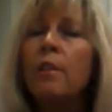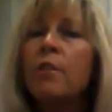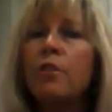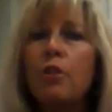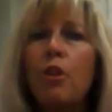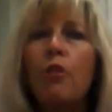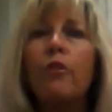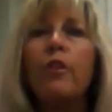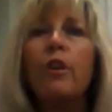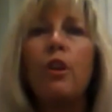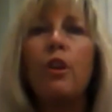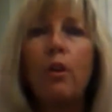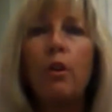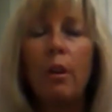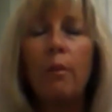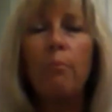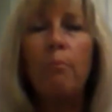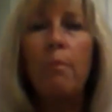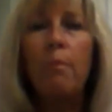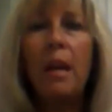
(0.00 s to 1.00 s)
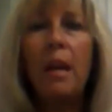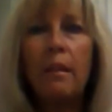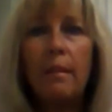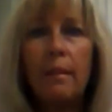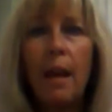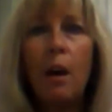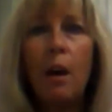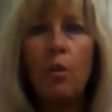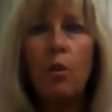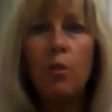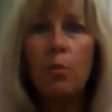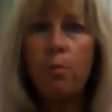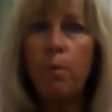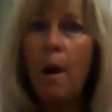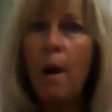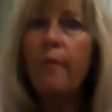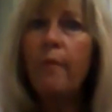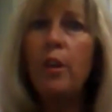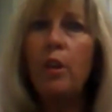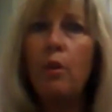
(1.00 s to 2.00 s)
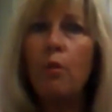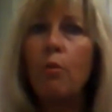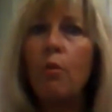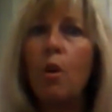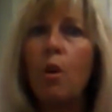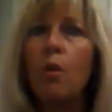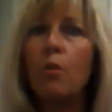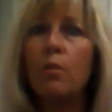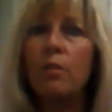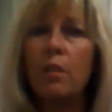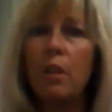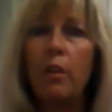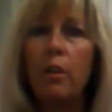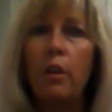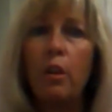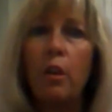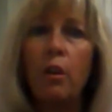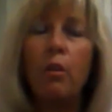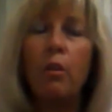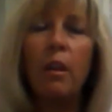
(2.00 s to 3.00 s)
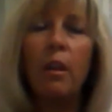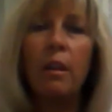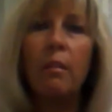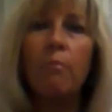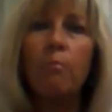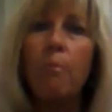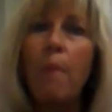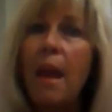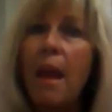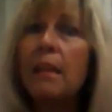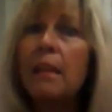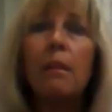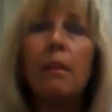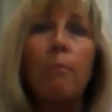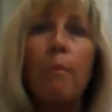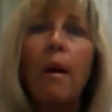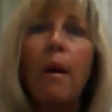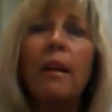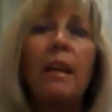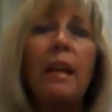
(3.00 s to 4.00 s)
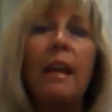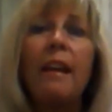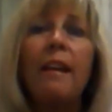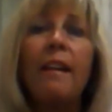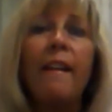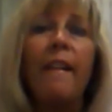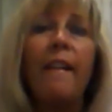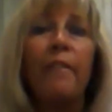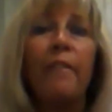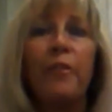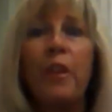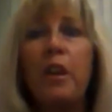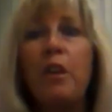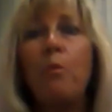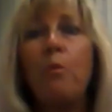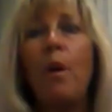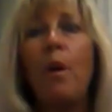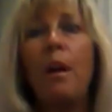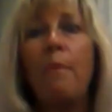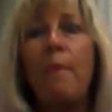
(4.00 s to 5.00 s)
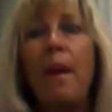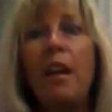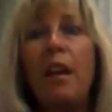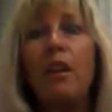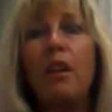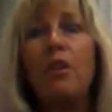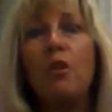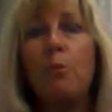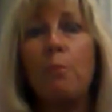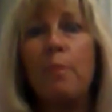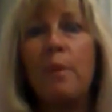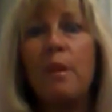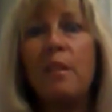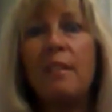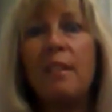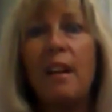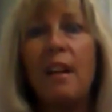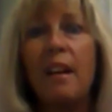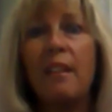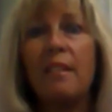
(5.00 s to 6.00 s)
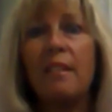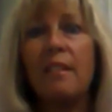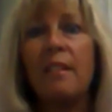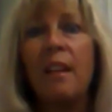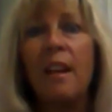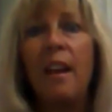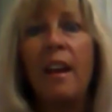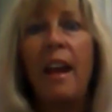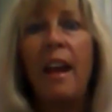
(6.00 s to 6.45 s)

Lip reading: so that you can meet those revenue goals, so that you can make the money that you want to make in your business.